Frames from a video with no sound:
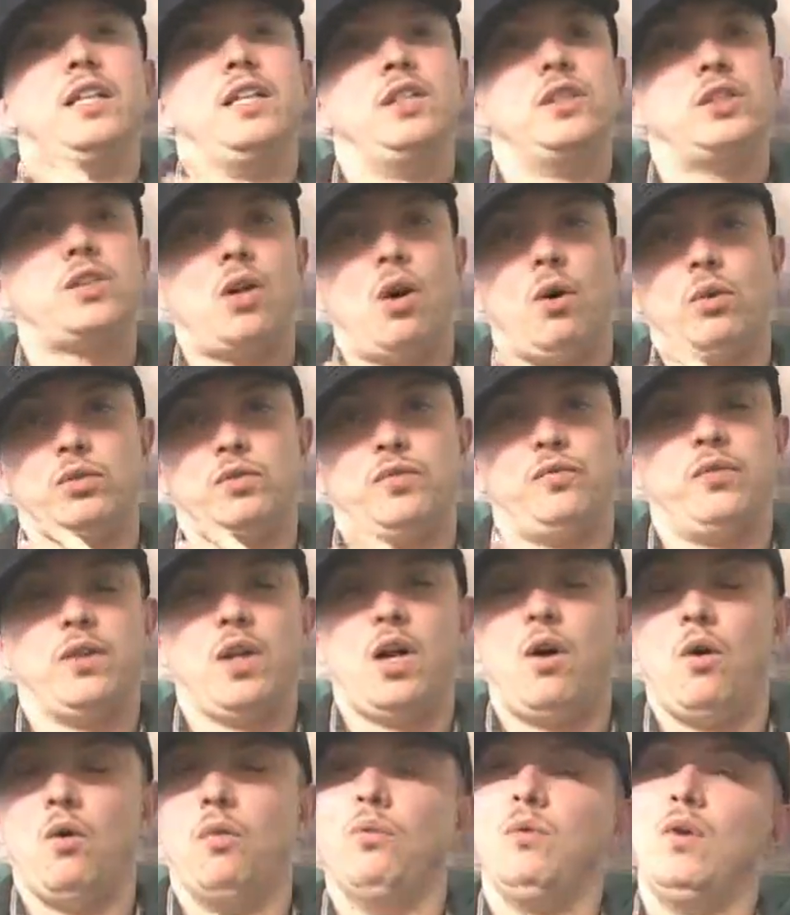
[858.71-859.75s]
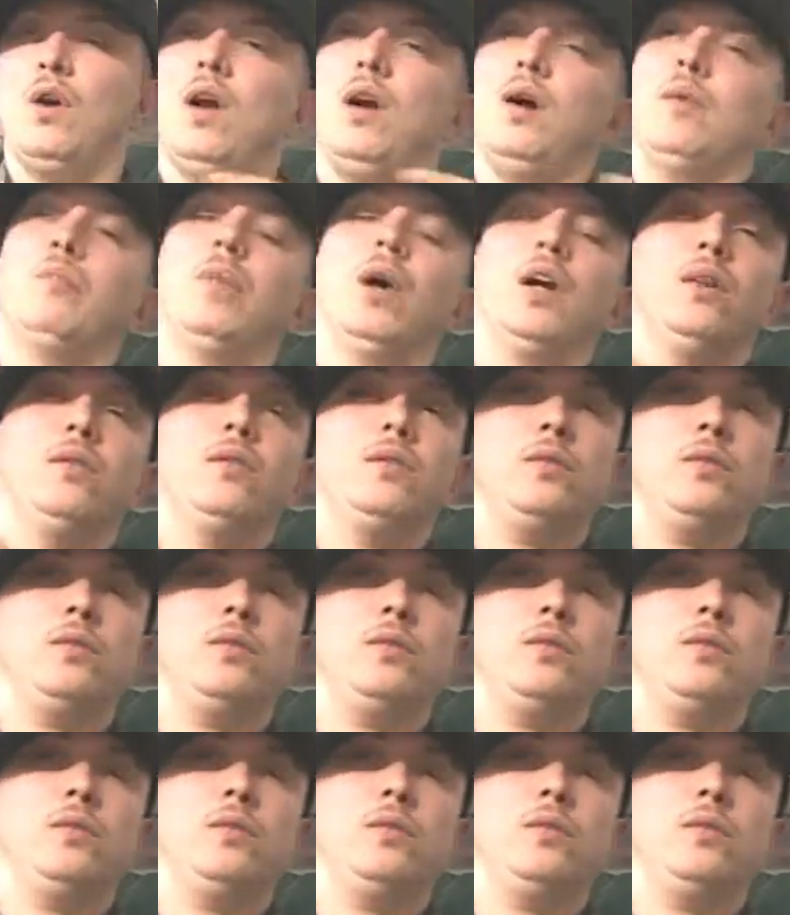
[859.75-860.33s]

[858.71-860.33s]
East Coast flow, but